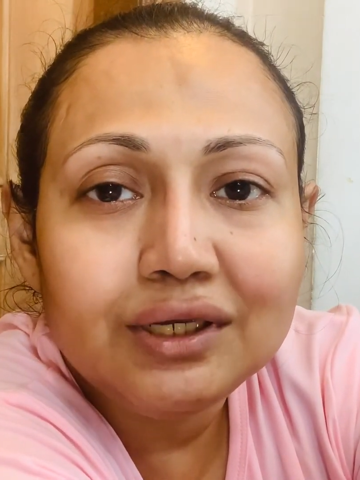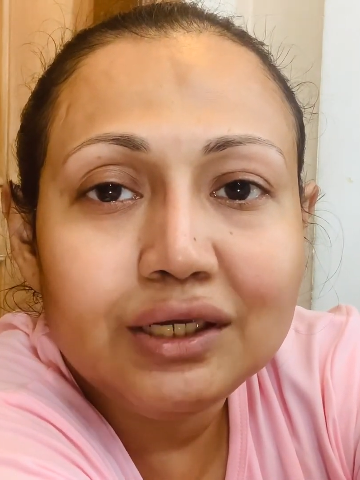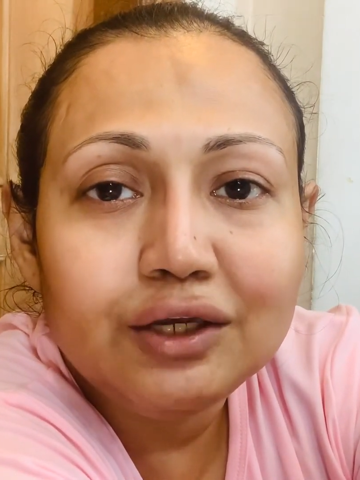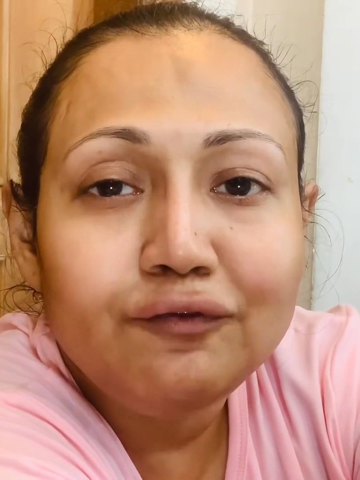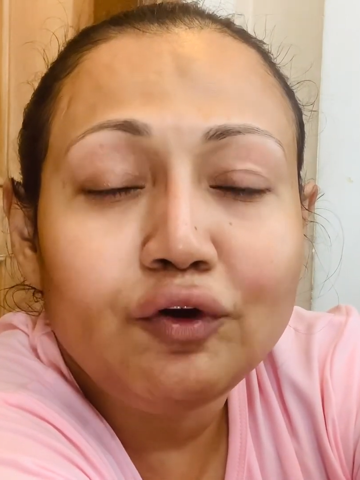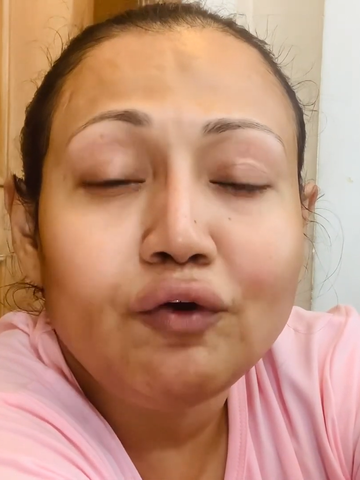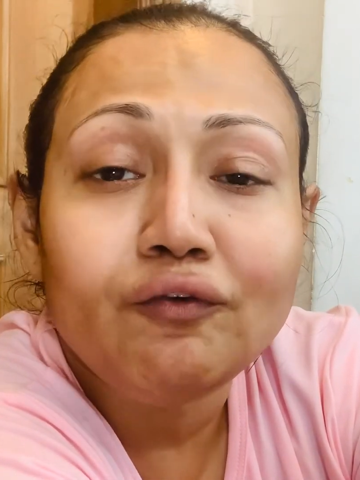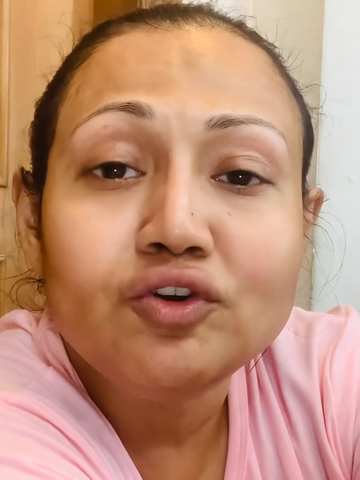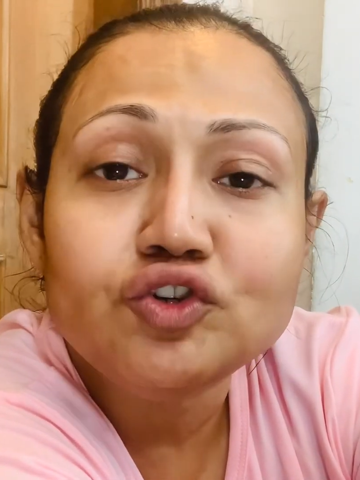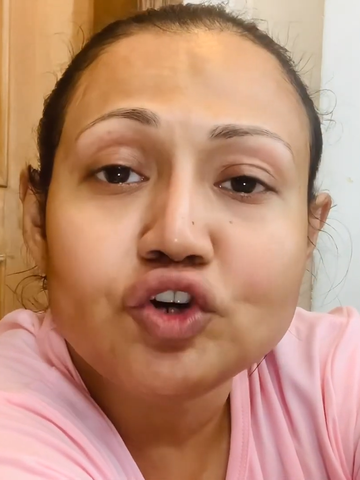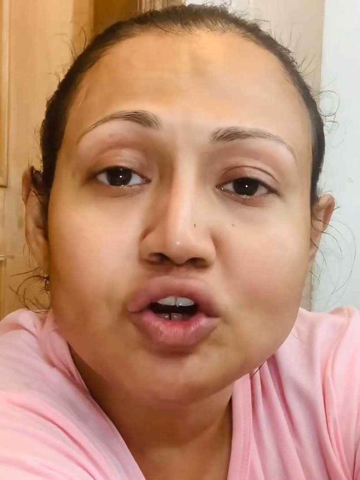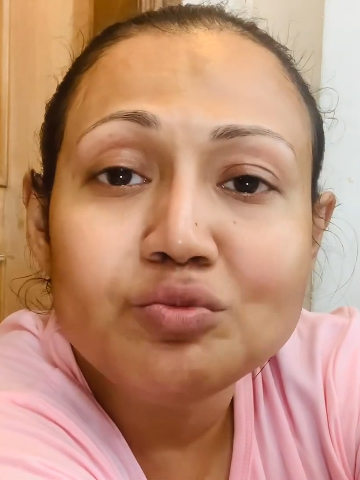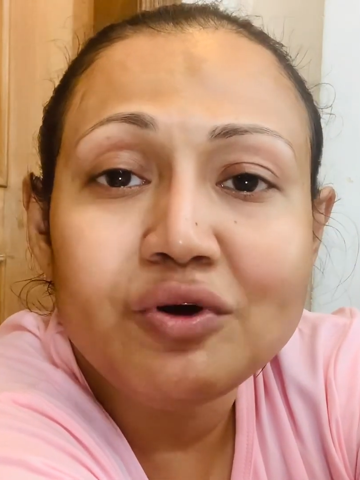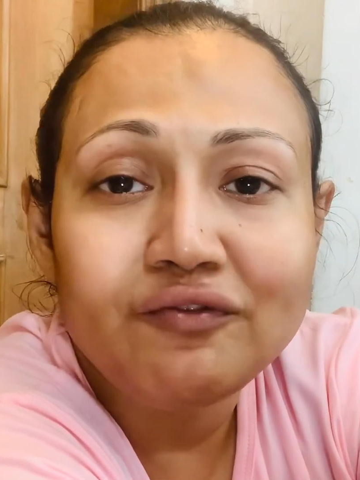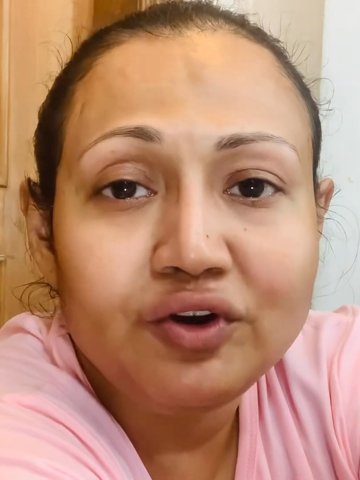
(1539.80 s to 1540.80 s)
If you have enjoyed
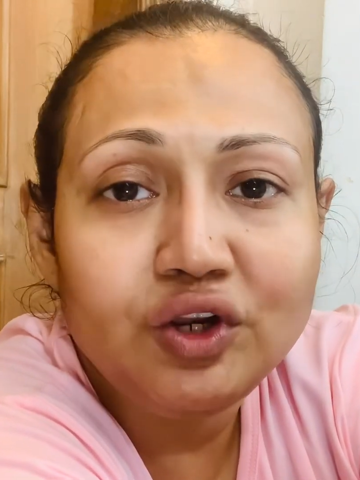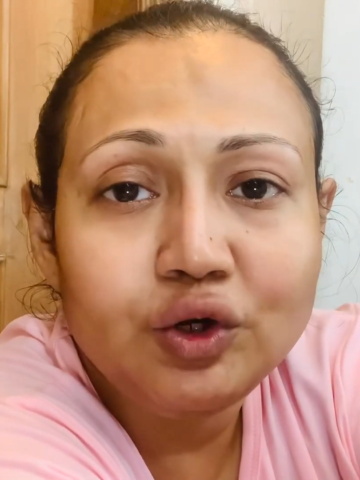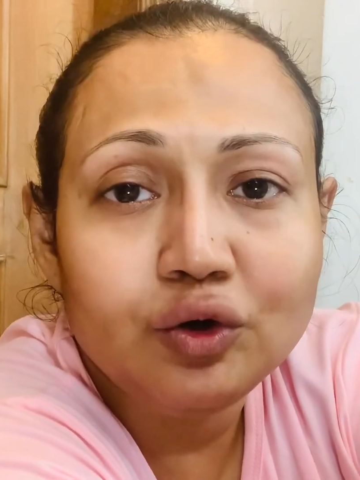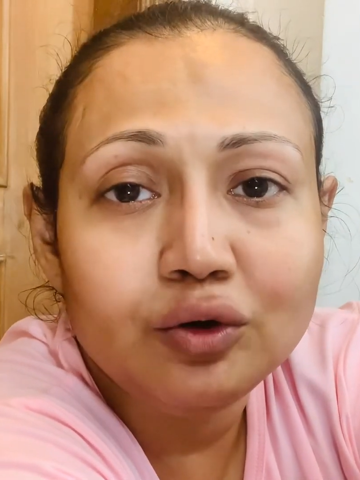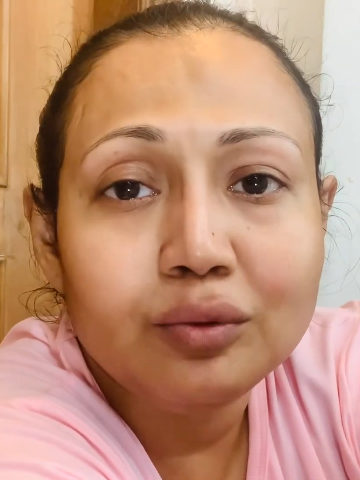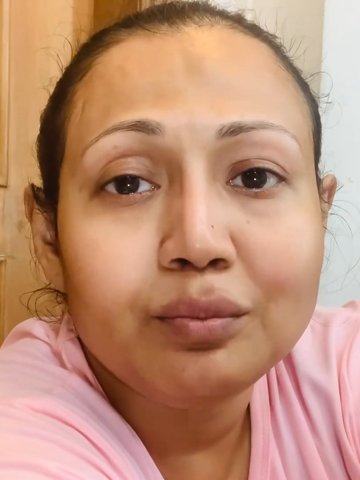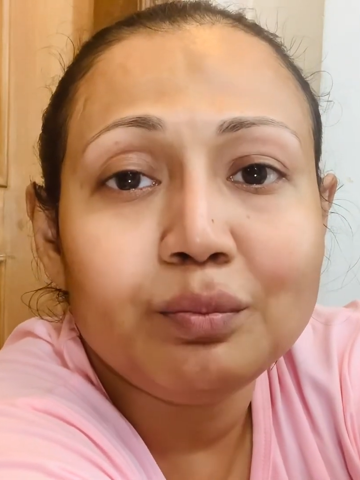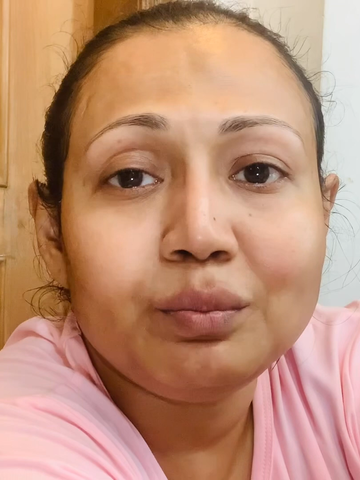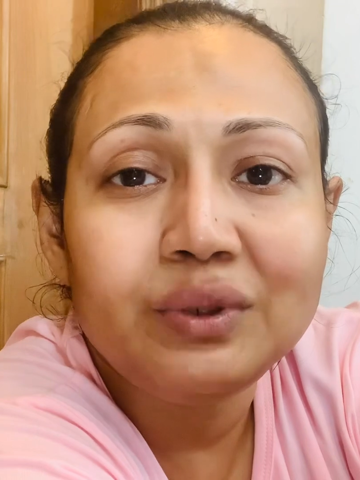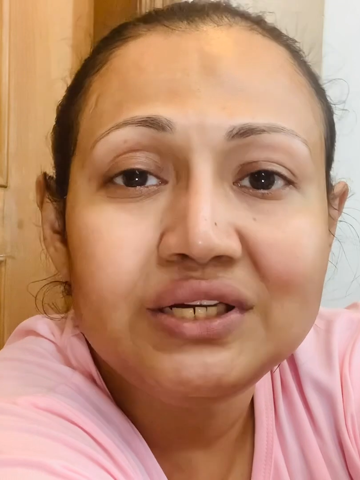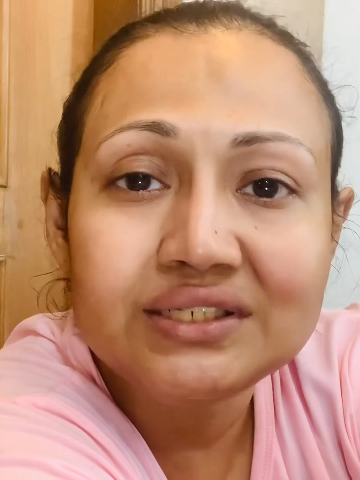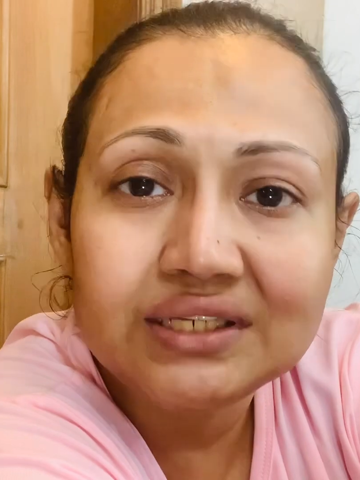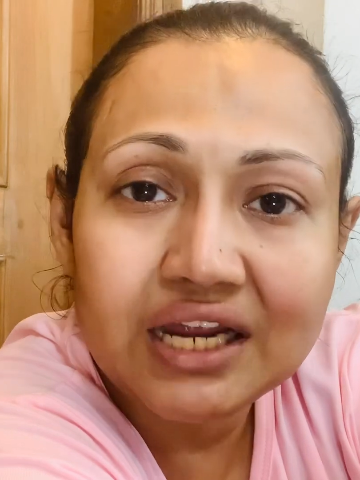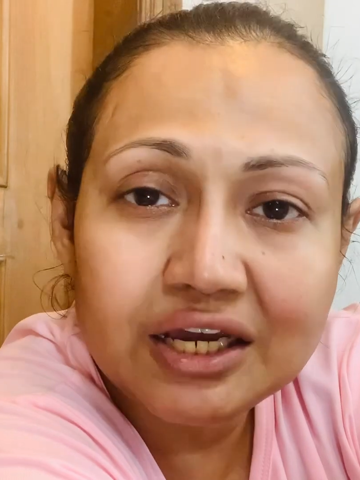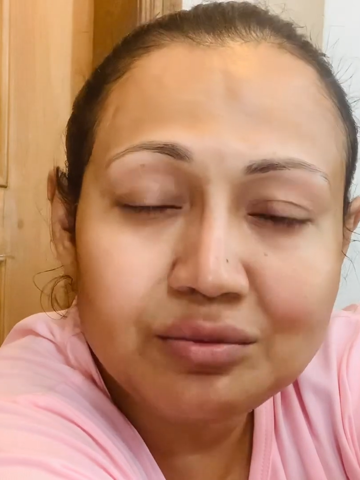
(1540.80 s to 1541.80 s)
my video, please
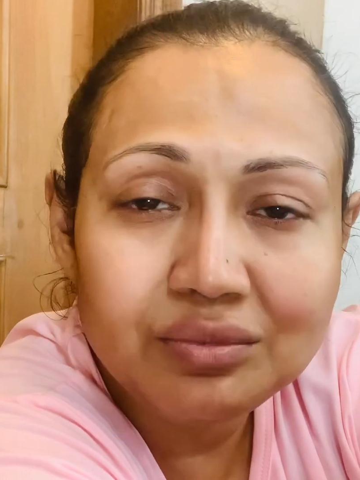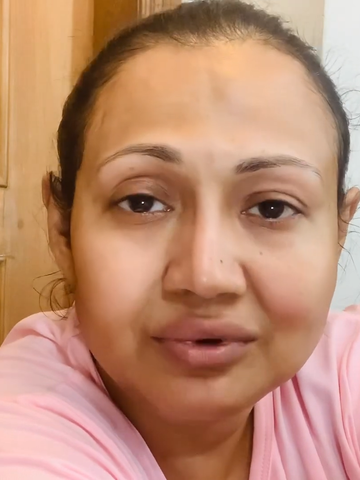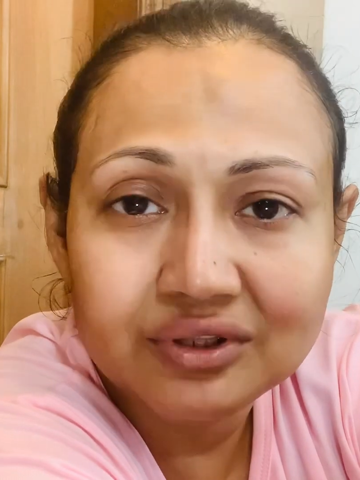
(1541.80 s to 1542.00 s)
like